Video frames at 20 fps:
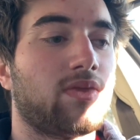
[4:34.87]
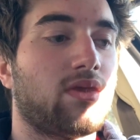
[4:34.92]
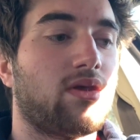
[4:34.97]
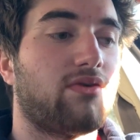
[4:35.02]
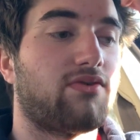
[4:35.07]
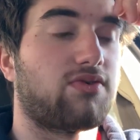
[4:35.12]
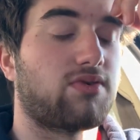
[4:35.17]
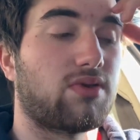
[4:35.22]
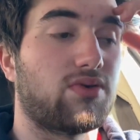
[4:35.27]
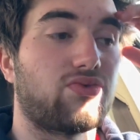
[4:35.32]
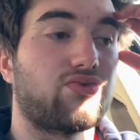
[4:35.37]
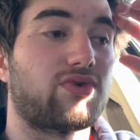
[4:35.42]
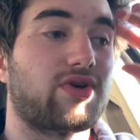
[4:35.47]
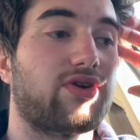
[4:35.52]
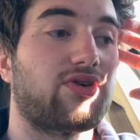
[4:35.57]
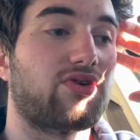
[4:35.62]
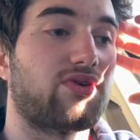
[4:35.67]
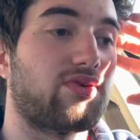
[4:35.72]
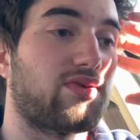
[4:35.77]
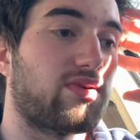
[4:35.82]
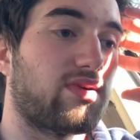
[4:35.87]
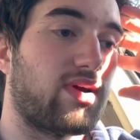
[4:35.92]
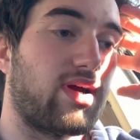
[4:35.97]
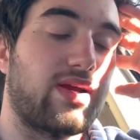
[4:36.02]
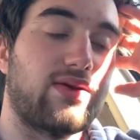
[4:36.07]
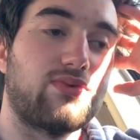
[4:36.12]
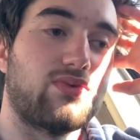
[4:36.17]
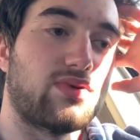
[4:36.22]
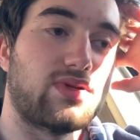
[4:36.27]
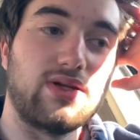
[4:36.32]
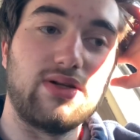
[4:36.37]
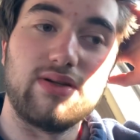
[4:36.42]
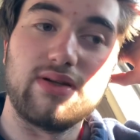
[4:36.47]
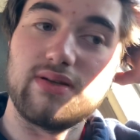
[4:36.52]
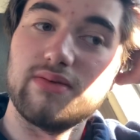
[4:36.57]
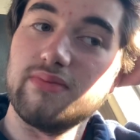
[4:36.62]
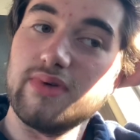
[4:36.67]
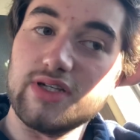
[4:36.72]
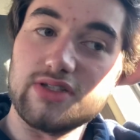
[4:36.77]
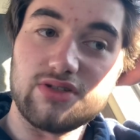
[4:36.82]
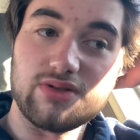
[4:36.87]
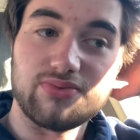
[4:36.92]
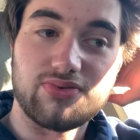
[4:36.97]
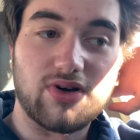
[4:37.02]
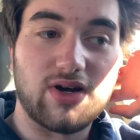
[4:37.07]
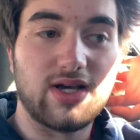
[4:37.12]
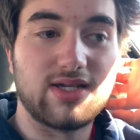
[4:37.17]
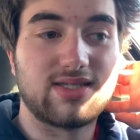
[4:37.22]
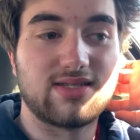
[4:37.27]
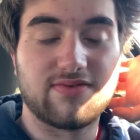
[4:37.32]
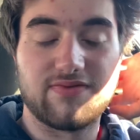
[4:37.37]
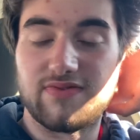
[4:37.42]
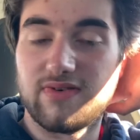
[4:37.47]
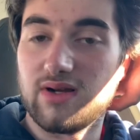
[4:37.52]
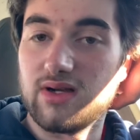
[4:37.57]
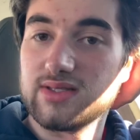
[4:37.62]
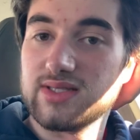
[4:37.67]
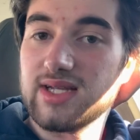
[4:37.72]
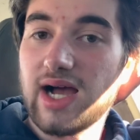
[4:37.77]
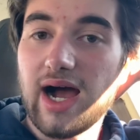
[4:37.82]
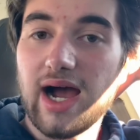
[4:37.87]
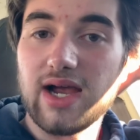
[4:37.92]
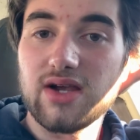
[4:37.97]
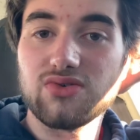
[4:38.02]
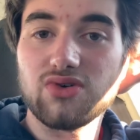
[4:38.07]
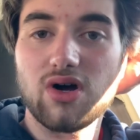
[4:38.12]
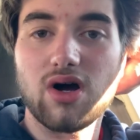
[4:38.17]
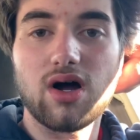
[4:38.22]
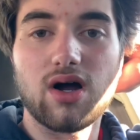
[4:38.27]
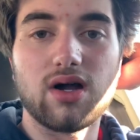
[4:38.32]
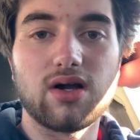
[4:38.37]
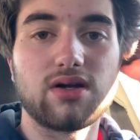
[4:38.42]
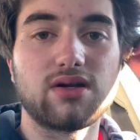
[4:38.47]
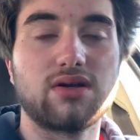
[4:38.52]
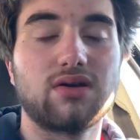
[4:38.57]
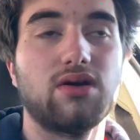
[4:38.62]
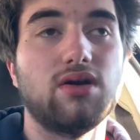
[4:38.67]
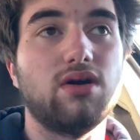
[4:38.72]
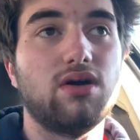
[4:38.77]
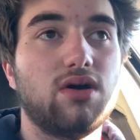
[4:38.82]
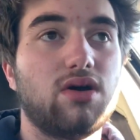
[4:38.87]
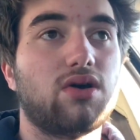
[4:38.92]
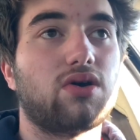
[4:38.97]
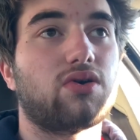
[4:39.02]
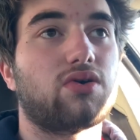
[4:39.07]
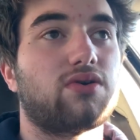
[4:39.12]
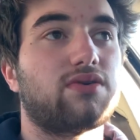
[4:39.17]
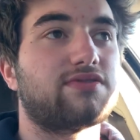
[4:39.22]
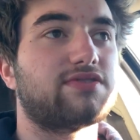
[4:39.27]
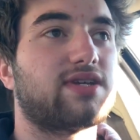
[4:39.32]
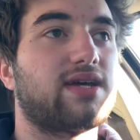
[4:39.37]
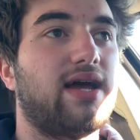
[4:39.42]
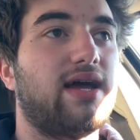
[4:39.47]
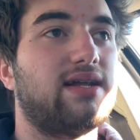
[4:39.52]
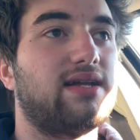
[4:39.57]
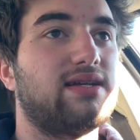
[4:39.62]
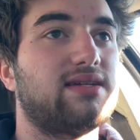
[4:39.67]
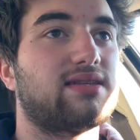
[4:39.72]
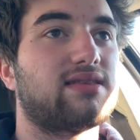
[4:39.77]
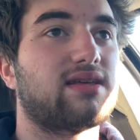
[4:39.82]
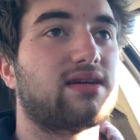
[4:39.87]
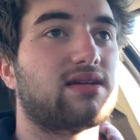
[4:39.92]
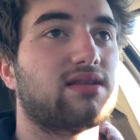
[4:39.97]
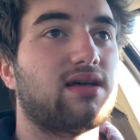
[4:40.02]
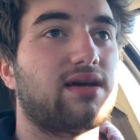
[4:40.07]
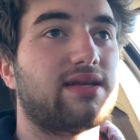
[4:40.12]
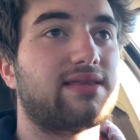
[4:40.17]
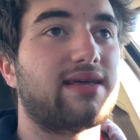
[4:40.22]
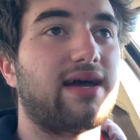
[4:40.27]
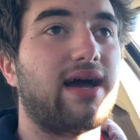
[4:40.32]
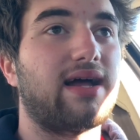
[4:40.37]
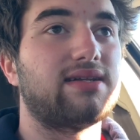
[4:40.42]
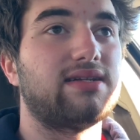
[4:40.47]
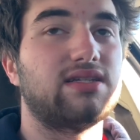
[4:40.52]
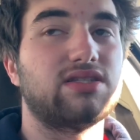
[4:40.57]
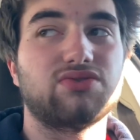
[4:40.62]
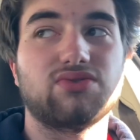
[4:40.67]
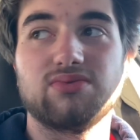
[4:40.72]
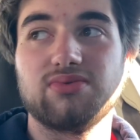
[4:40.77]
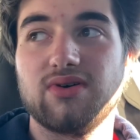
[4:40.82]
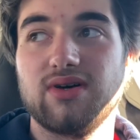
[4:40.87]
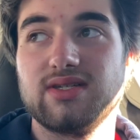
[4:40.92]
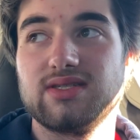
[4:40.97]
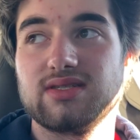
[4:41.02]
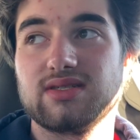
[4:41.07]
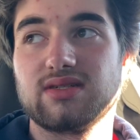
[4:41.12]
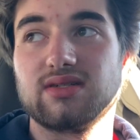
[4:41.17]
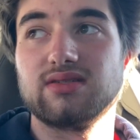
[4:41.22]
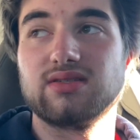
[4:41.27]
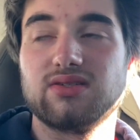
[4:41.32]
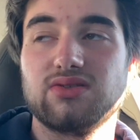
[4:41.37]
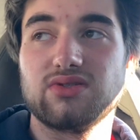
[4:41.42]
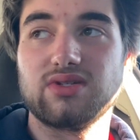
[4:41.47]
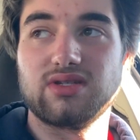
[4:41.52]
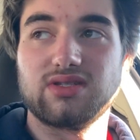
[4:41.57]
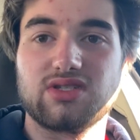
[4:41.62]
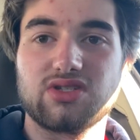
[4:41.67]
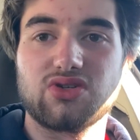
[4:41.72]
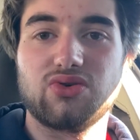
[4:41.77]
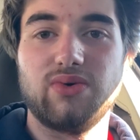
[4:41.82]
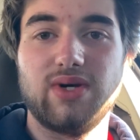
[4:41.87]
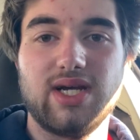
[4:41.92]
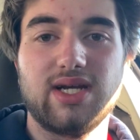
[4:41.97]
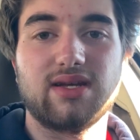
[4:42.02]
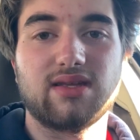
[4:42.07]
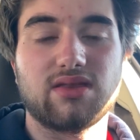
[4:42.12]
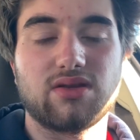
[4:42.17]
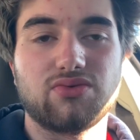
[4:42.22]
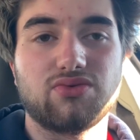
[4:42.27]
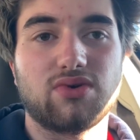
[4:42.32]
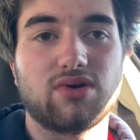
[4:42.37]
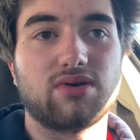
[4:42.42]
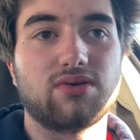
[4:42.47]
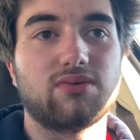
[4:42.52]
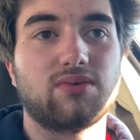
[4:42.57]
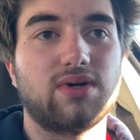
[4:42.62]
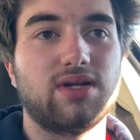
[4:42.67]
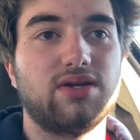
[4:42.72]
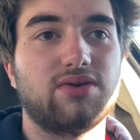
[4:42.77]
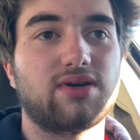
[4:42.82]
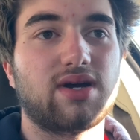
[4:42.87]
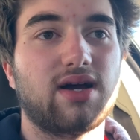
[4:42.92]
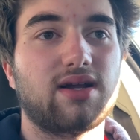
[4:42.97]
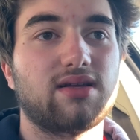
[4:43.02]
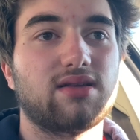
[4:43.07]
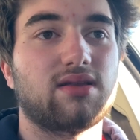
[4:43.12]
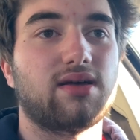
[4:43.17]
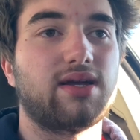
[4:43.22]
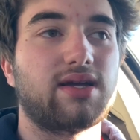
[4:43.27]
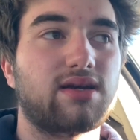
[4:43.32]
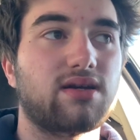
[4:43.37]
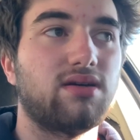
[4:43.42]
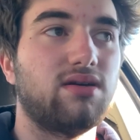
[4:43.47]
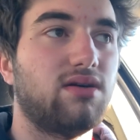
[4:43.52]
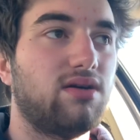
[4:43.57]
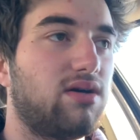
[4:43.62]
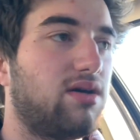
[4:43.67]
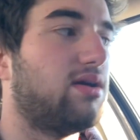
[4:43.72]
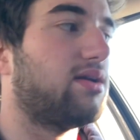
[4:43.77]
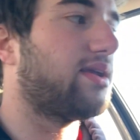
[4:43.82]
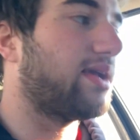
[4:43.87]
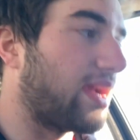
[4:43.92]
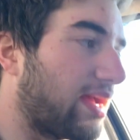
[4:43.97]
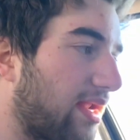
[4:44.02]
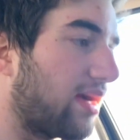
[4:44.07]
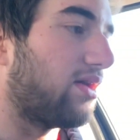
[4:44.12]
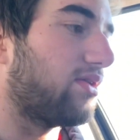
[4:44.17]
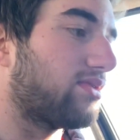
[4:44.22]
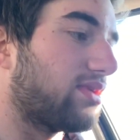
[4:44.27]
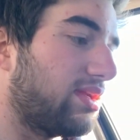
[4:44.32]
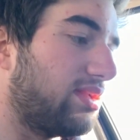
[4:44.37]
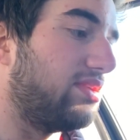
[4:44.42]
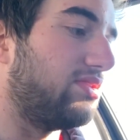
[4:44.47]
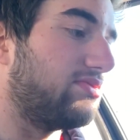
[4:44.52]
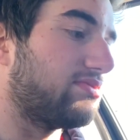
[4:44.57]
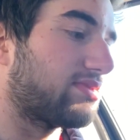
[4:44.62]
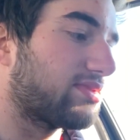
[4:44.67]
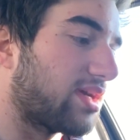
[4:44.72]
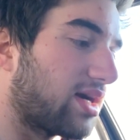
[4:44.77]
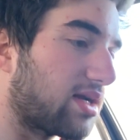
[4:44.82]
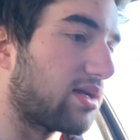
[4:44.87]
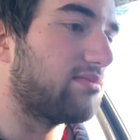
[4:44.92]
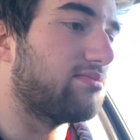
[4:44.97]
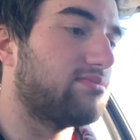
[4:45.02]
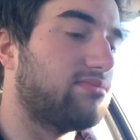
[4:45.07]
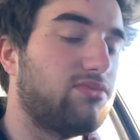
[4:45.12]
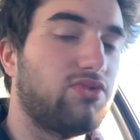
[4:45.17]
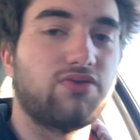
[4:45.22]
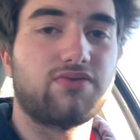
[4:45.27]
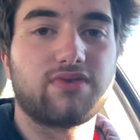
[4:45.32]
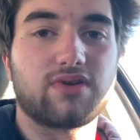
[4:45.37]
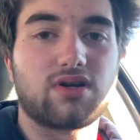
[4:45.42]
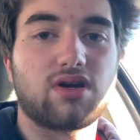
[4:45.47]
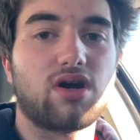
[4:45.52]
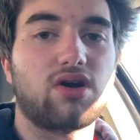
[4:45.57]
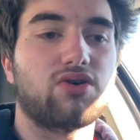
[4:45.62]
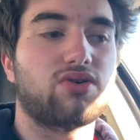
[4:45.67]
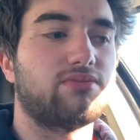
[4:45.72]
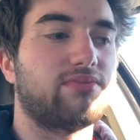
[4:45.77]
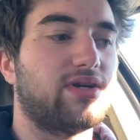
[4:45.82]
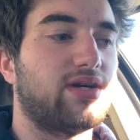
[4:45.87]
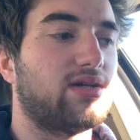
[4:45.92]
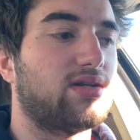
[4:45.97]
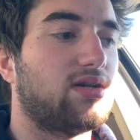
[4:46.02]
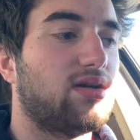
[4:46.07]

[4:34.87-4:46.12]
For the rear, I wouldn't be surprised if a tie rod or anything like that needs replacing because there's a squeak in the rear when you kind of like get out and you kind of move the car a bit.